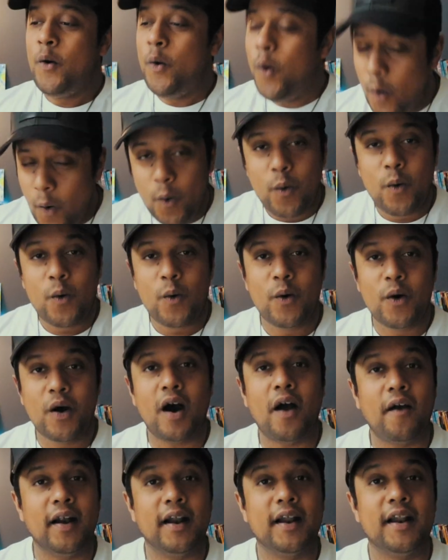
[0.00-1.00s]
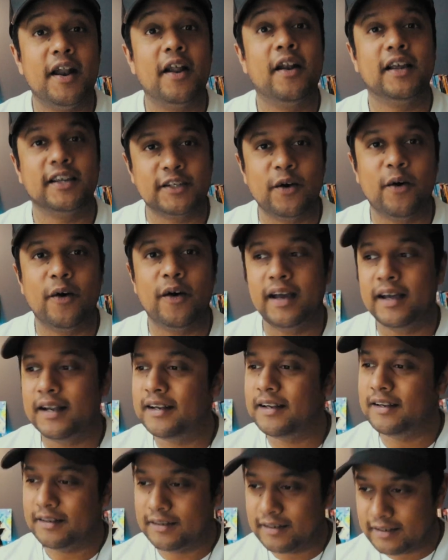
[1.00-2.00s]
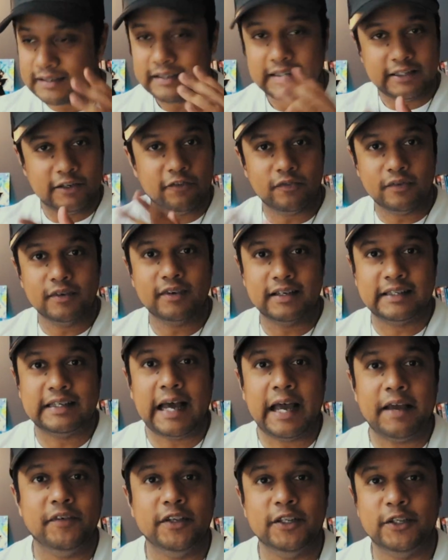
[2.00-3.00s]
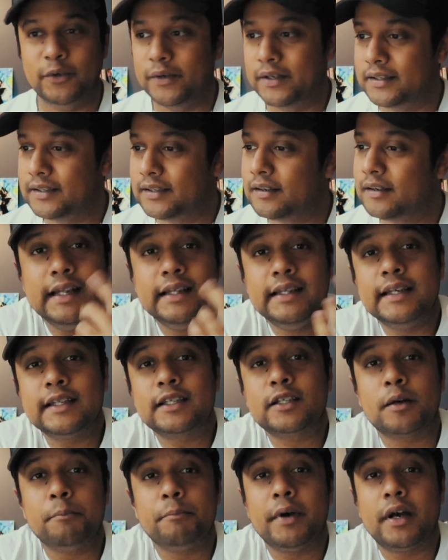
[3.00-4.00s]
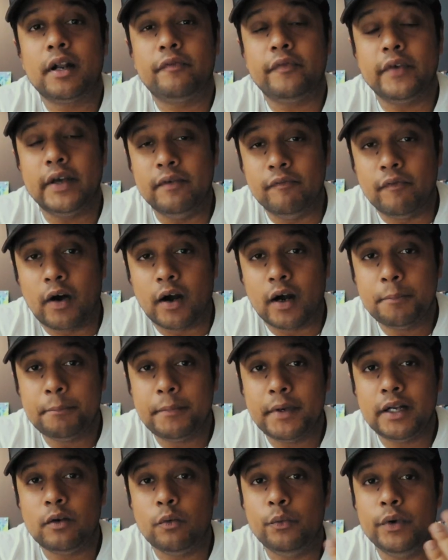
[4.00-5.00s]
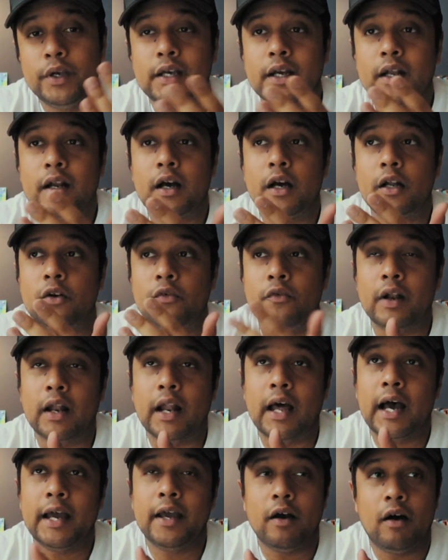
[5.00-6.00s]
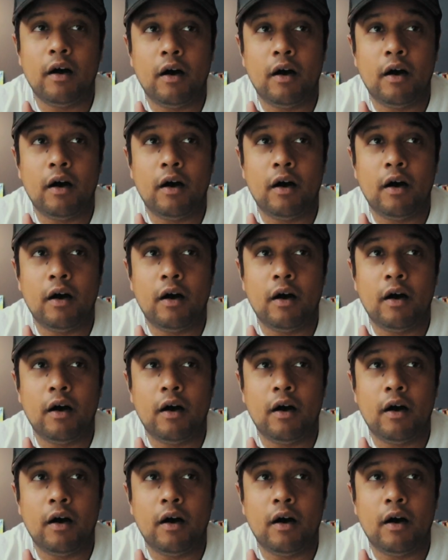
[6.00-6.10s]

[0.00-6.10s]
Whew! All right, now let's go ahead, dive into it. In this competitive environment, we cannot rely